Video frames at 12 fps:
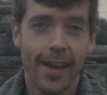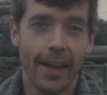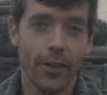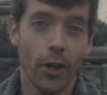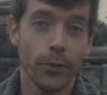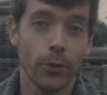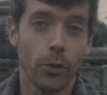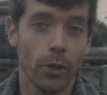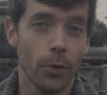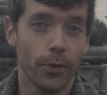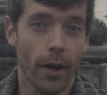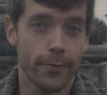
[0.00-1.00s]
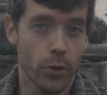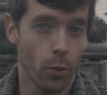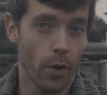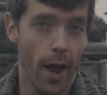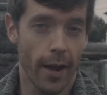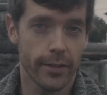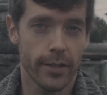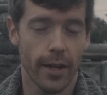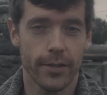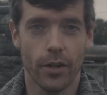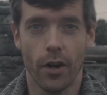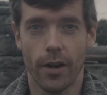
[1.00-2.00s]
and they also close off tour
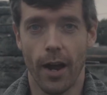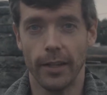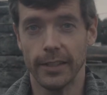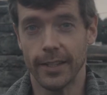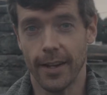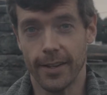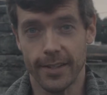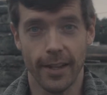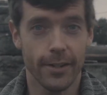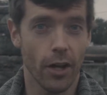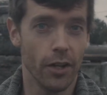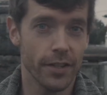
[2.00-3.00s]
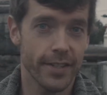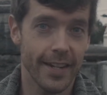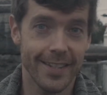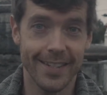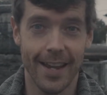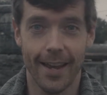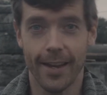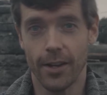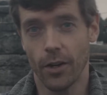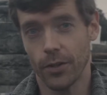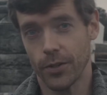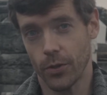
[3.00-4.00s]
access on holidays like All Saints' Day and
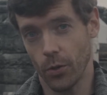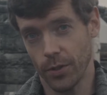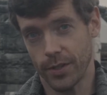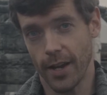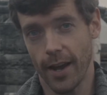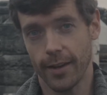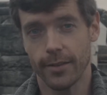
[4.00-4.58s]
All Souls' Day.